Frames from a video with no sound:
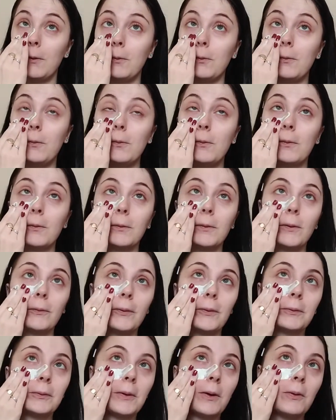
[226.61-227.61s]
Oh god,
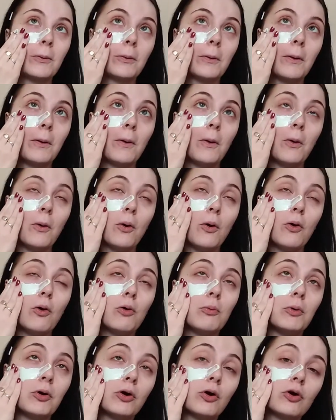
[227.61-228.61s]
that's cold.
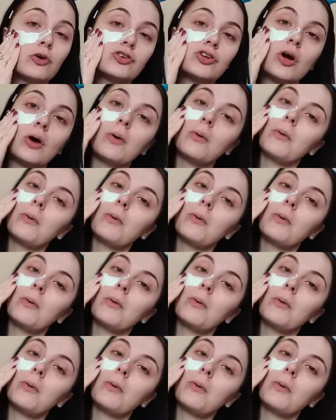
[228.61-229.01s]
Oh my gosh.